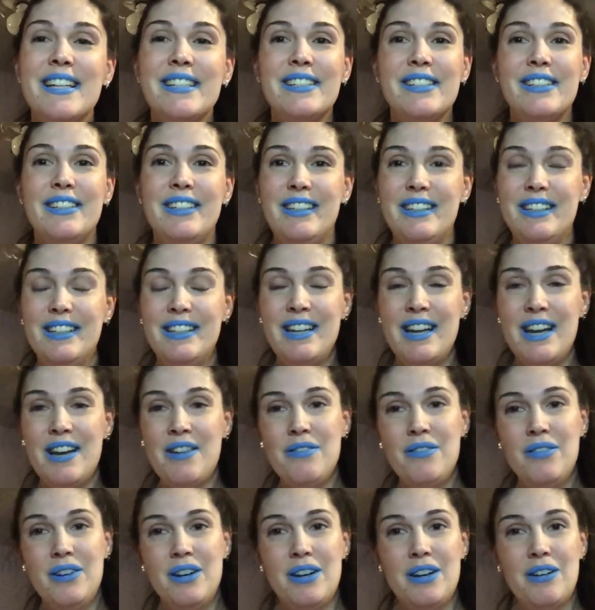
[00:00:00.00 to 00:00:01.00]
So they didn't
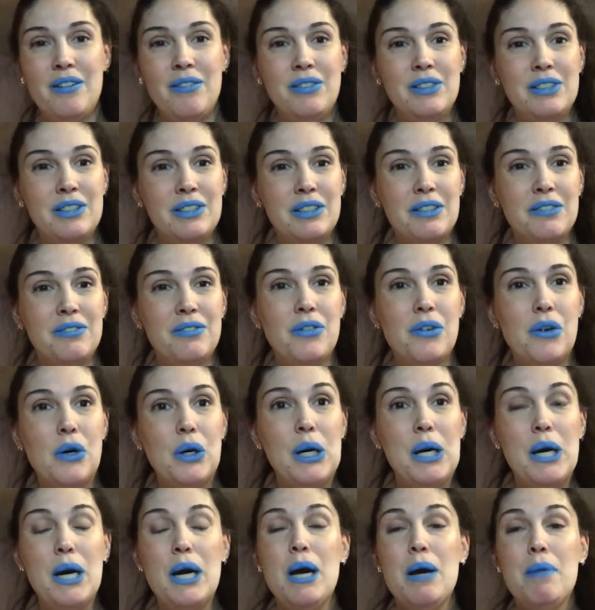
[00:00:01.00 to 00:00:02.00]
have what I was looking
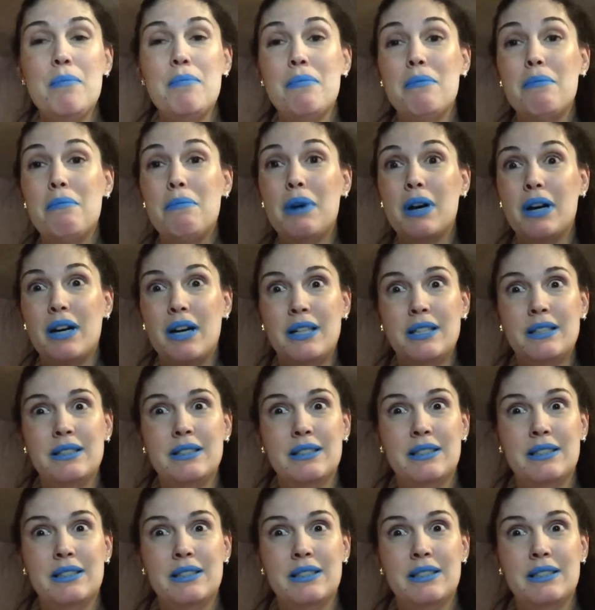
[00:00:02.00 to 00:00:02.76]
for, but I